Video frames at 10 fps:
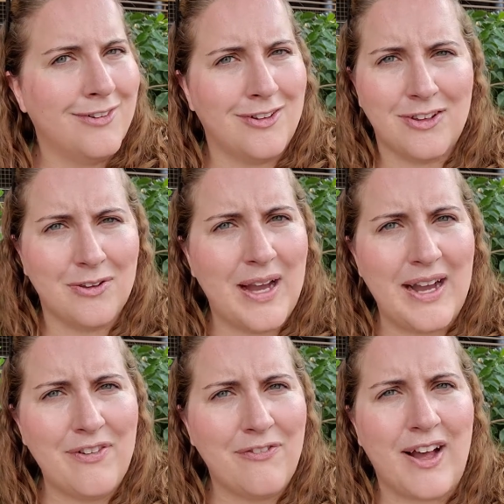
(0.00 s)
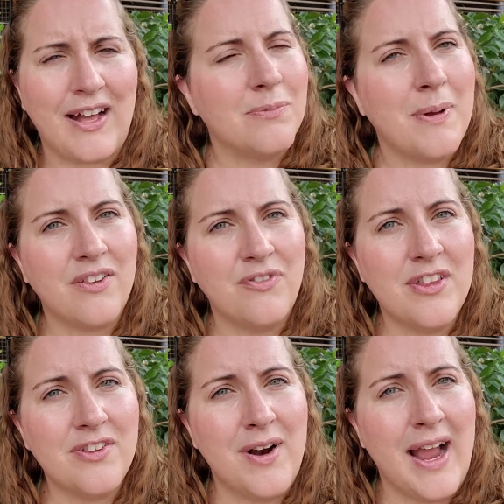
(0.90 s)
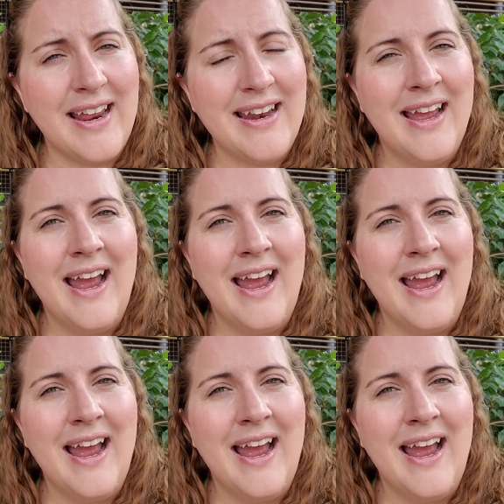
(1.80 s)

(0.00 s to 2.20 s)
do you have a fast pass for this ride?